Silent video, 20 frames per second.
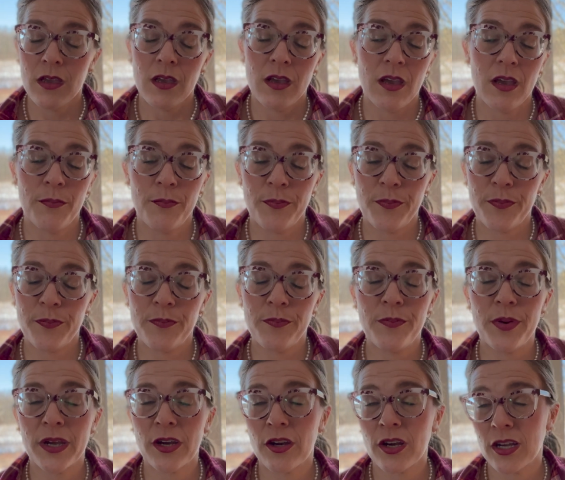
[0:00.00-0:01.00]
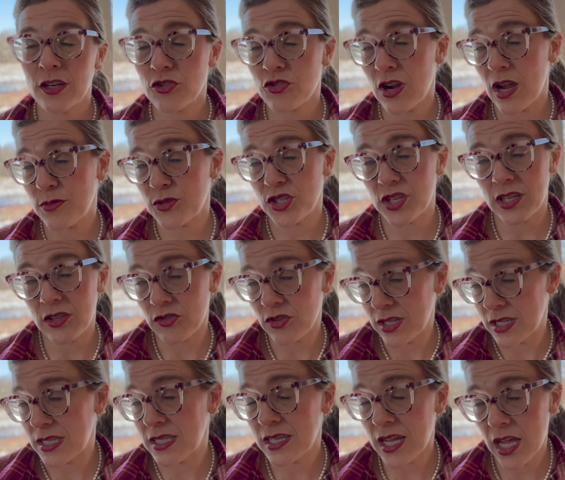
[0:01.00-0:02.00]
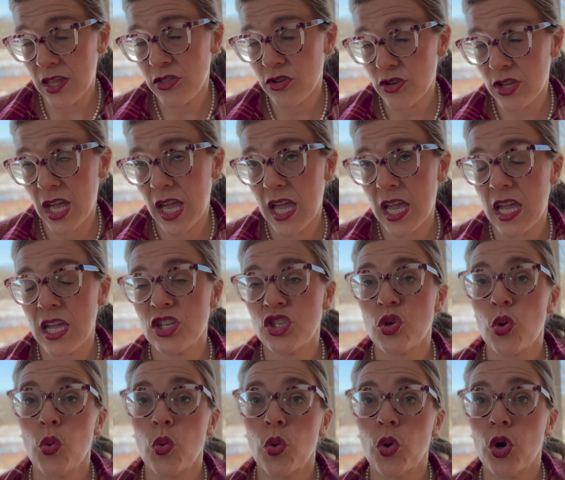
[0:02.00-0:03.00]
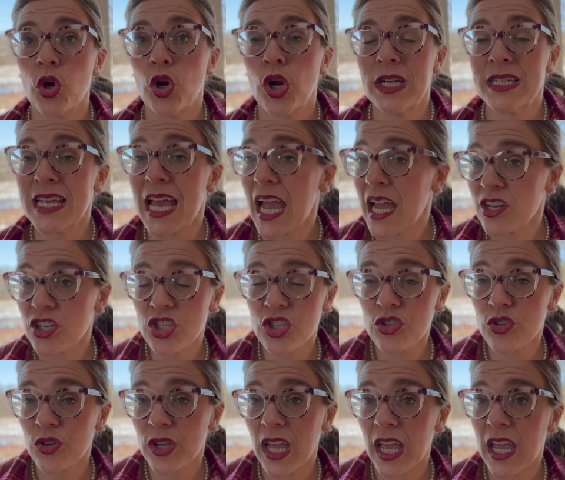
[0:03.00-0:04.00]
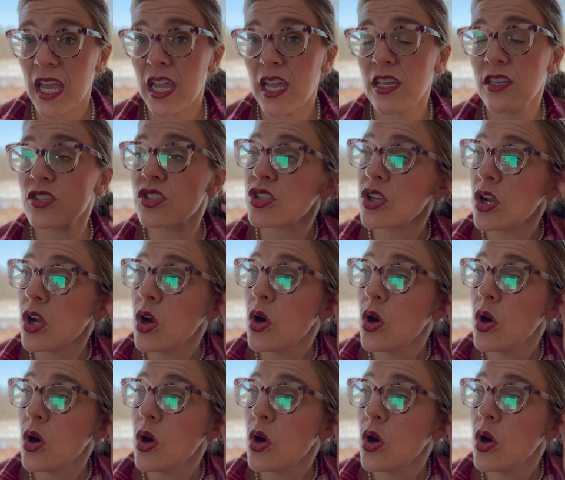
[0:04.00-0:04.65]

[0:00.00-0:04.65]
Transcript: a bigger contraption either inside their cage or attached to their cage,